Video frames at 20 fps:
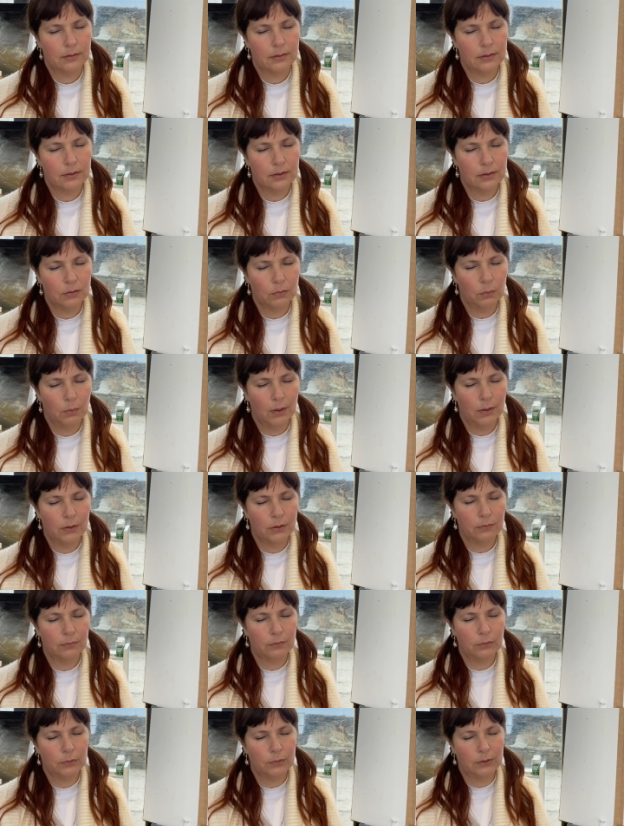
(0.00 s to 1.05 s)
just
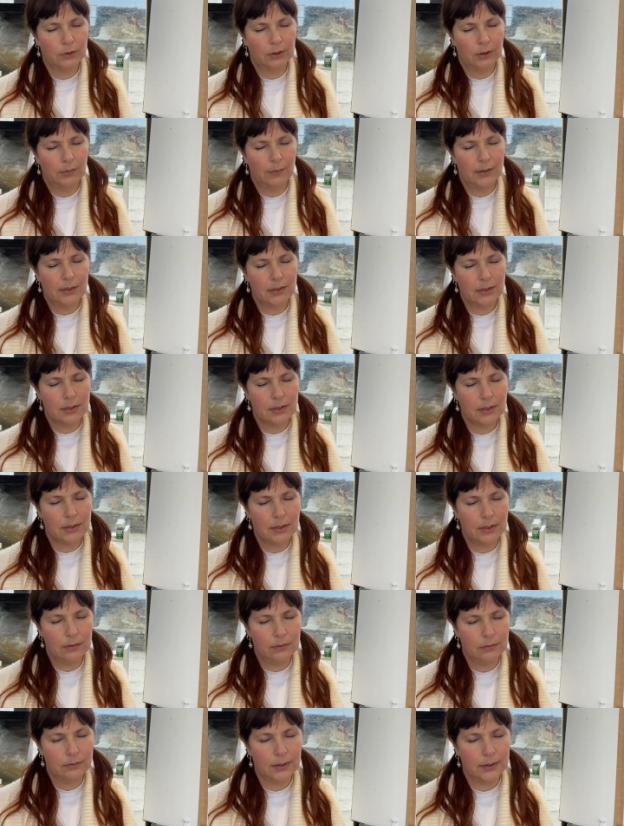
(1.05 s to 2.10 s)
wonderful to go into
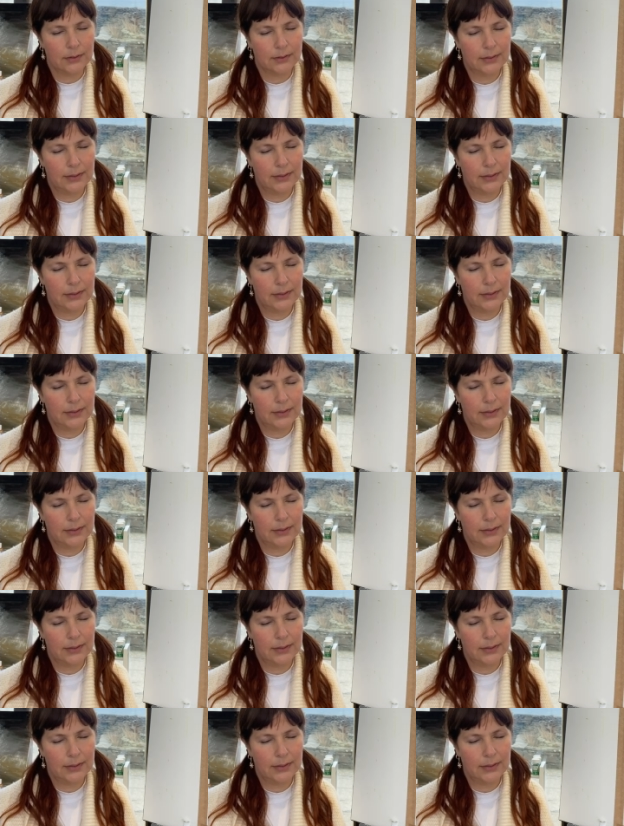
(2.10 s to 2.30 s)
stillness,